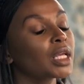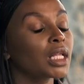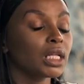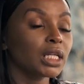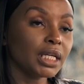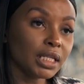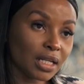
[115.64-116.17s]

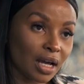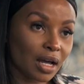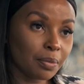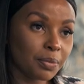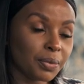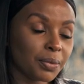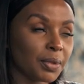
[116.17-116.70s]
cleaned
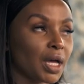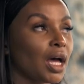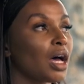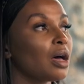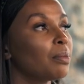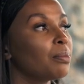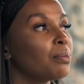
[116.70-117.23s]
up.
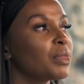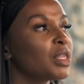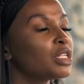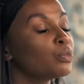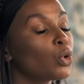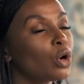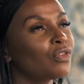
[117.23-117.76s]

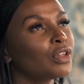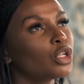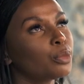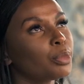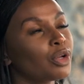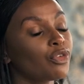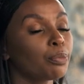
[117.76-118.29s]
There's more of a
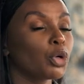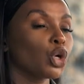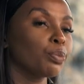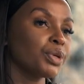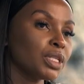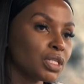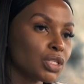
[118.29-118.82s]
little bit of a
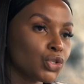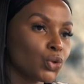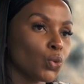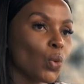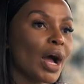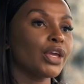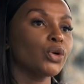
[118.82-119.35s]
purpose to
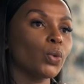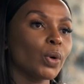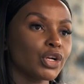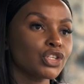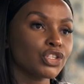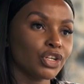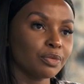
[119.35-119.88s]
why you
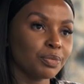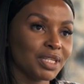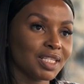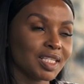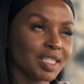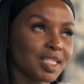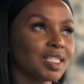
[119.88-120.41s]
wear certain
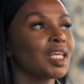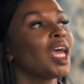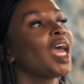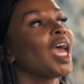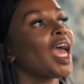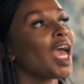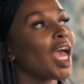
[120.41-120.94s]
pieces,
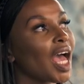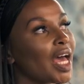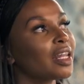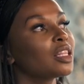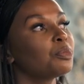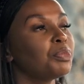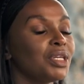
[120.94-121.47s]

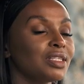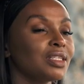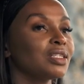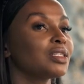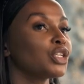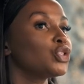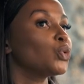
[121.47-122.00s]
and the
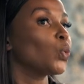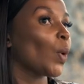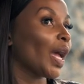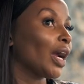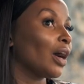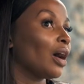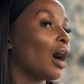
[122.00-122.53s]
pieces that you
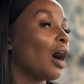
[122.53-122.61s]
wear